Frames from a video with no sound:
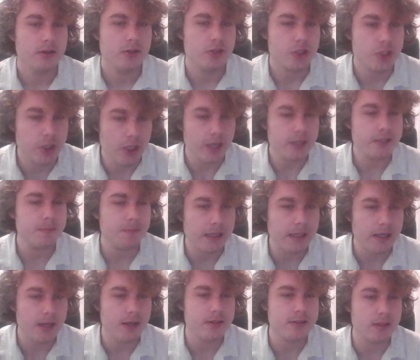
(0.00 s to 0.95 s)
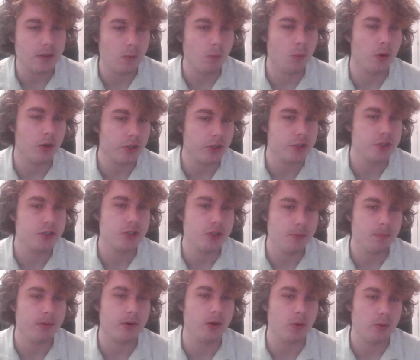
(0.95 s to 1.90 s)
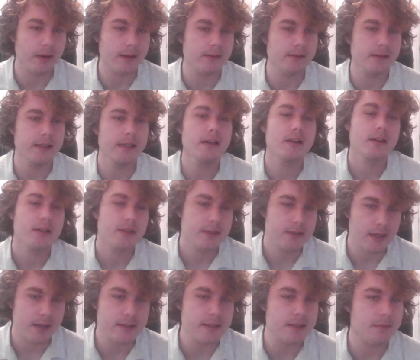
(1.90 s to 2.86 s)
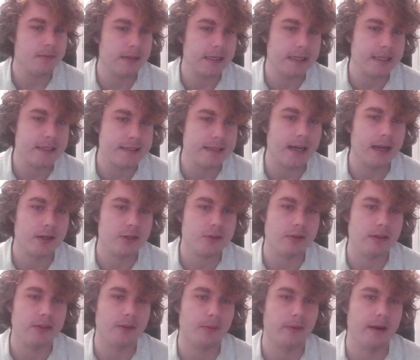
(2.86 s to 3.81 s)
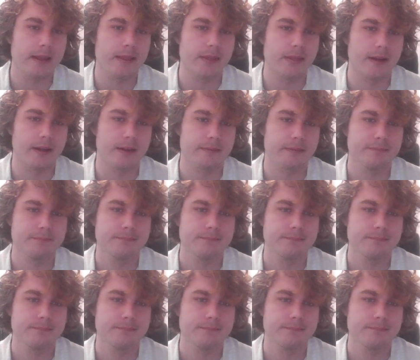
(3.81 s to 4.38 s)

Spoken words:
just because it works super quickly doesn't mean it's actually the right thing.